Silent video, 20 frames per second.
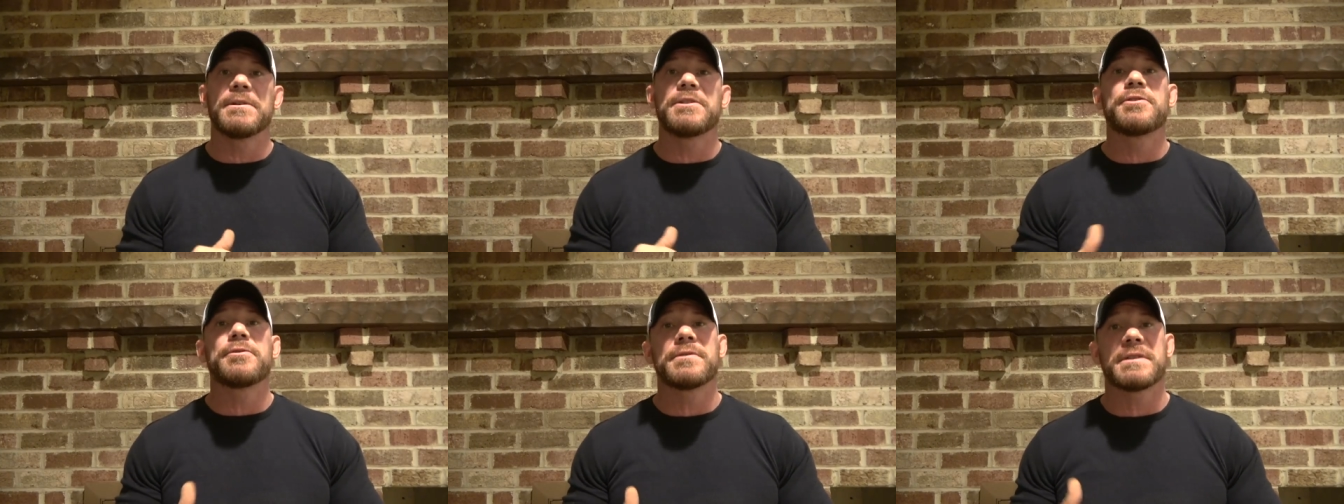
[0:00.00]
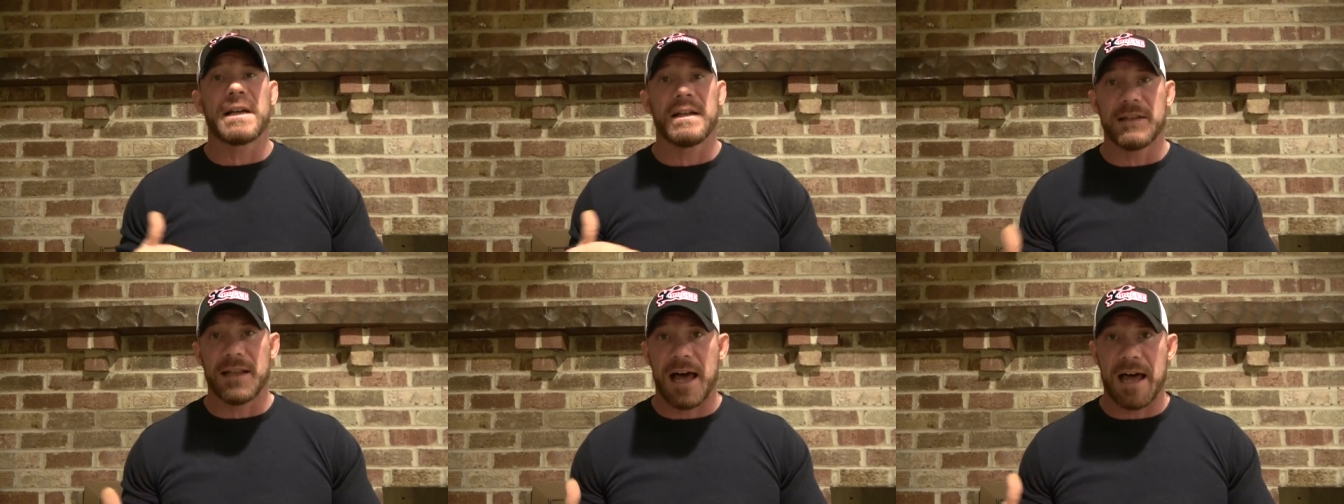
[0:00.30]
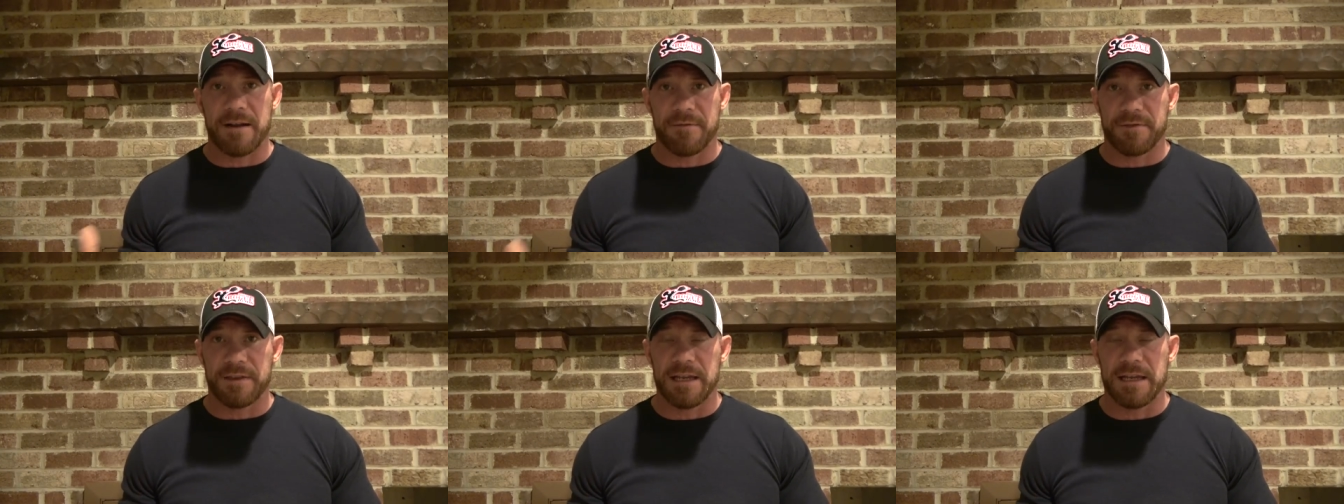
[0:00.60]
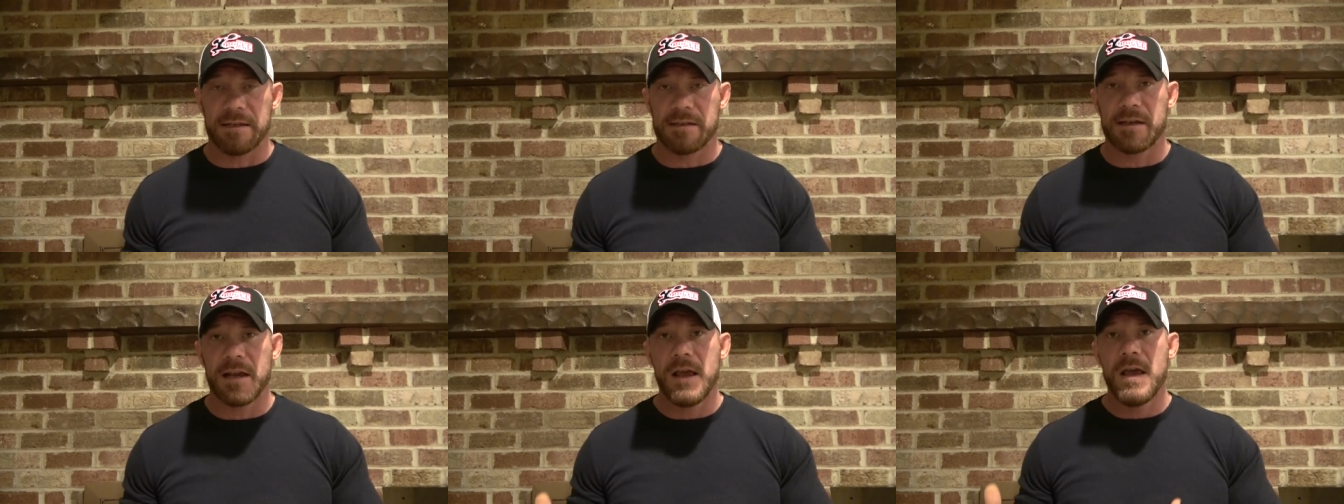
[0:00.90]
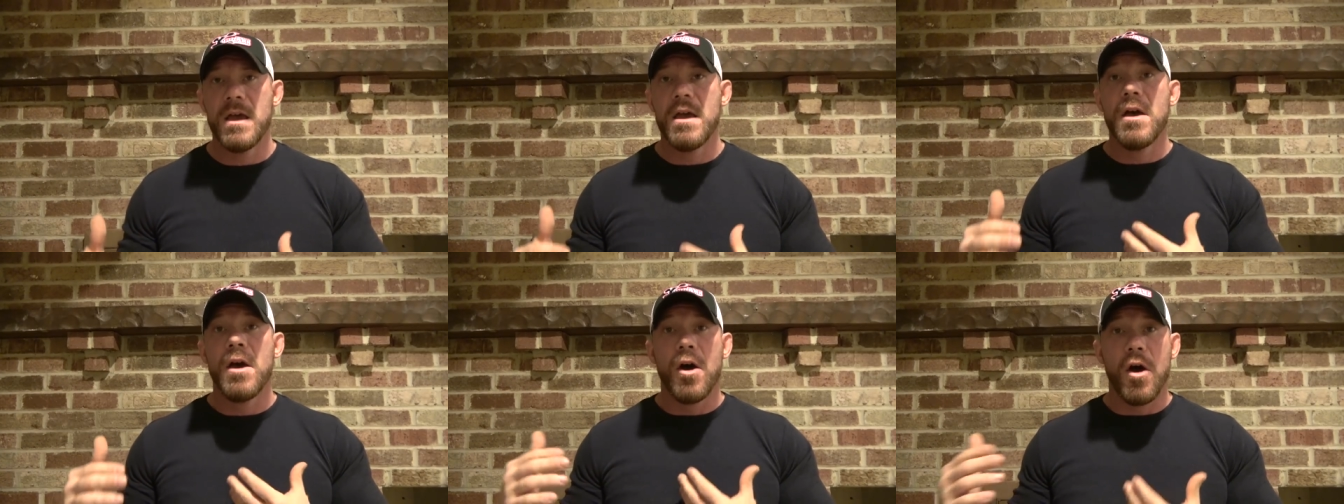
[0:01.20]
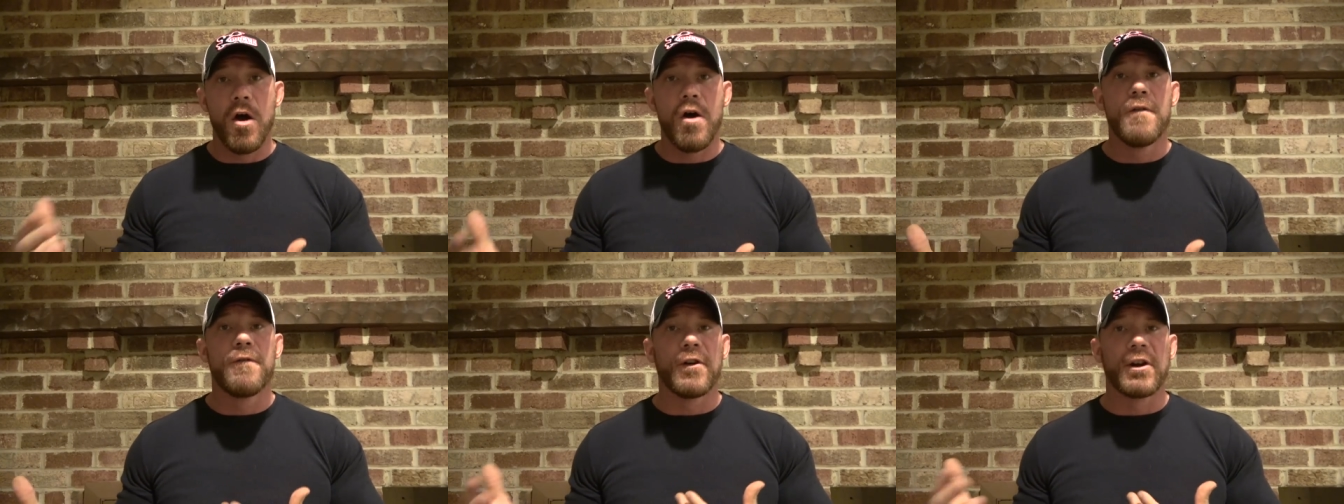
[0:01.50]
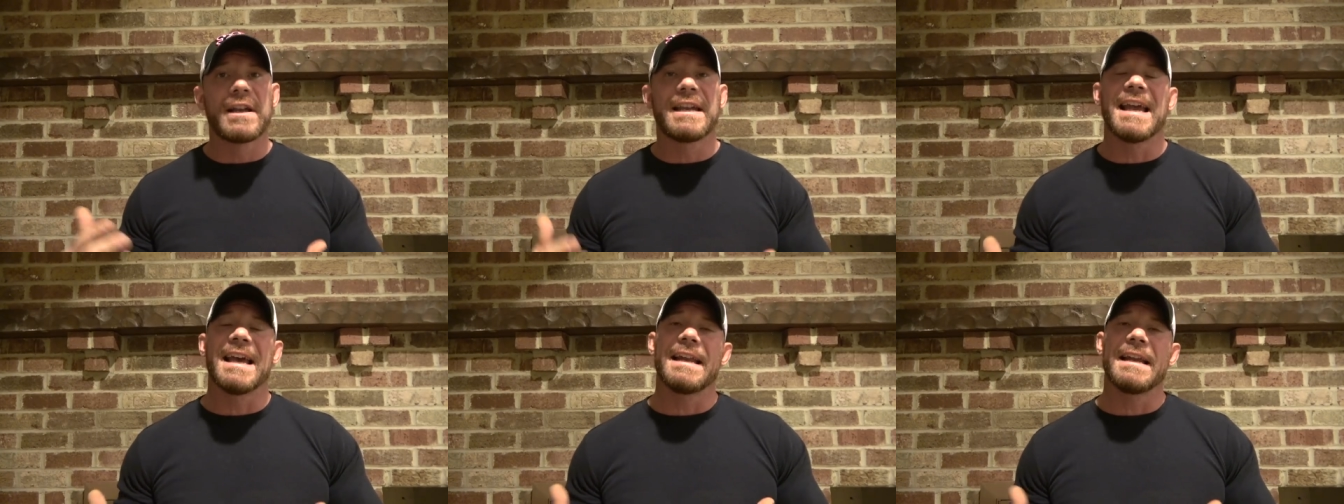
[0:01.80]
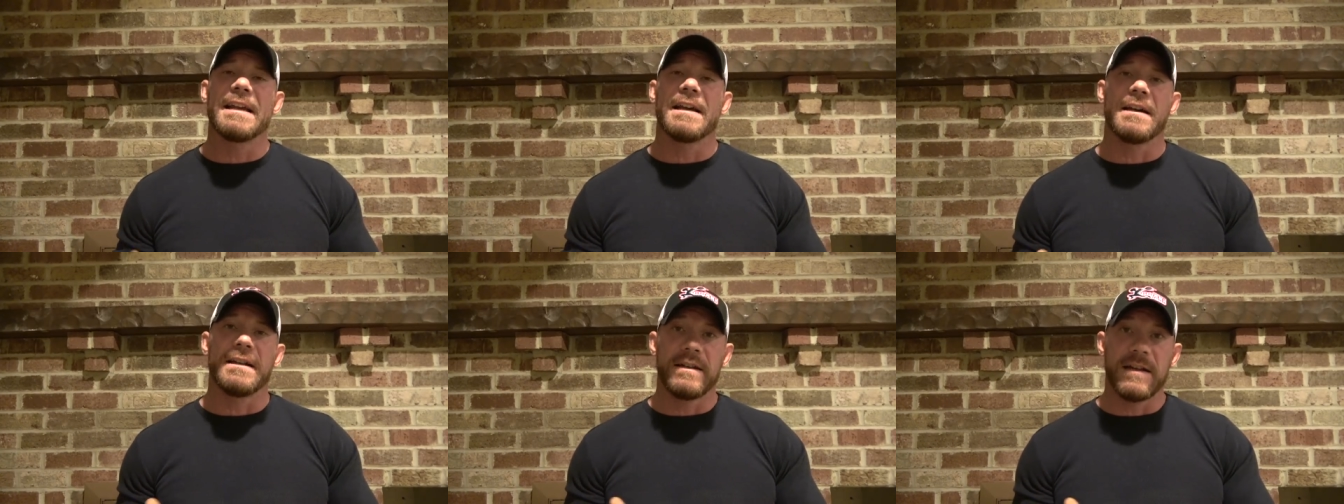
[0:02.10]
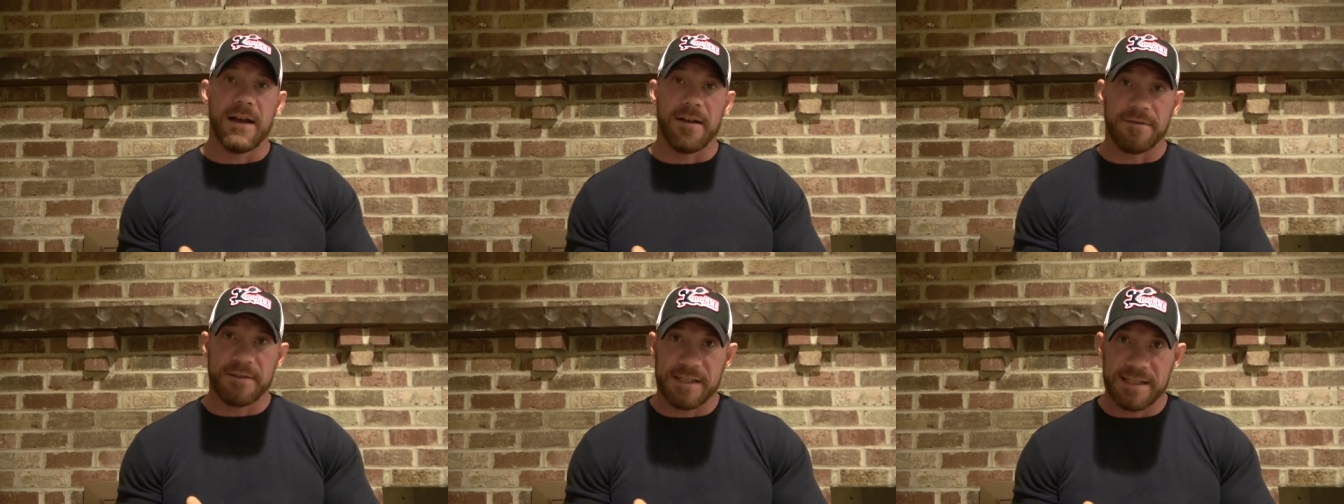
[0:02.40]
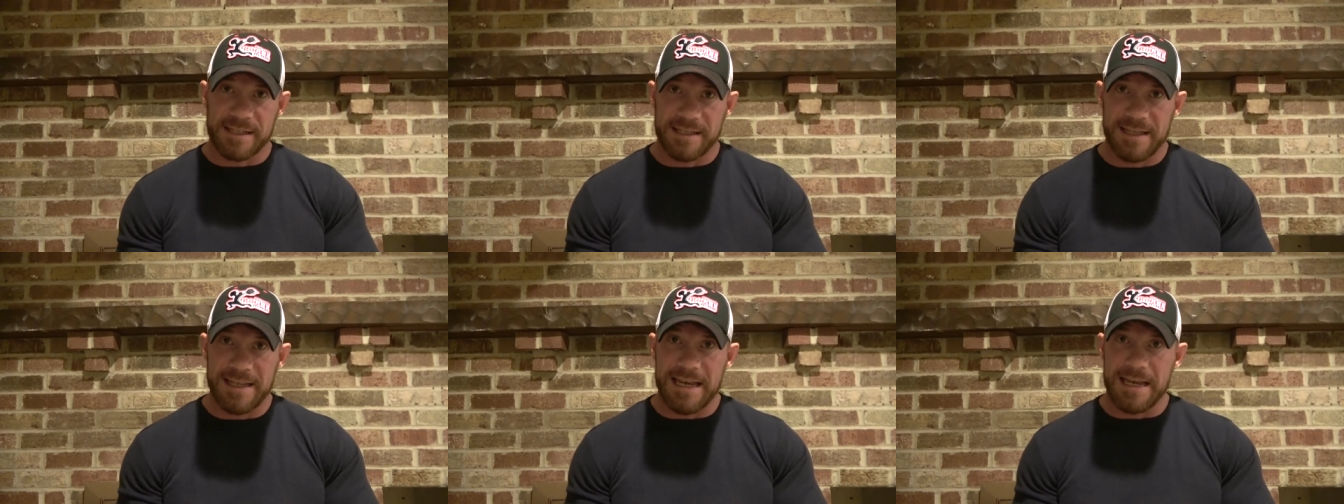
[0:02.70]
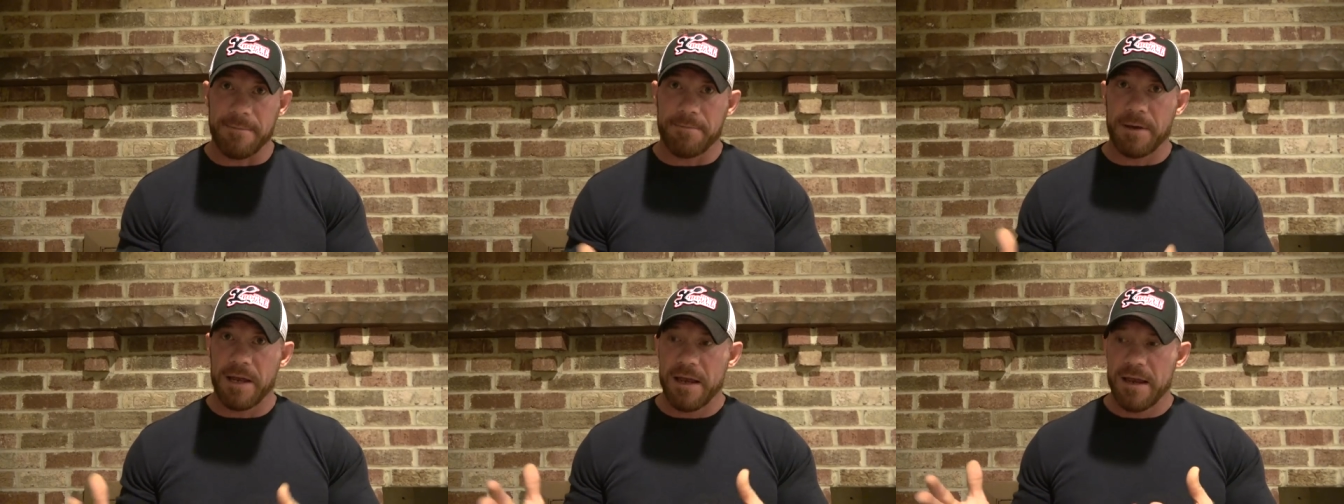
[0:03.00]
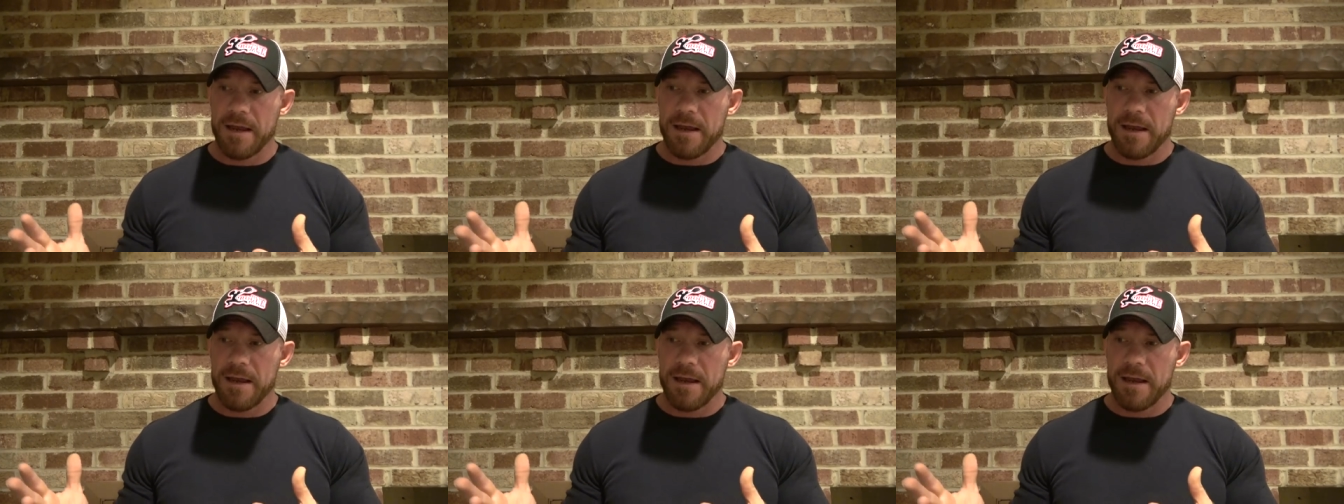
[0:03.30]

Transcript: We choose a lot of things over getting enough sleep.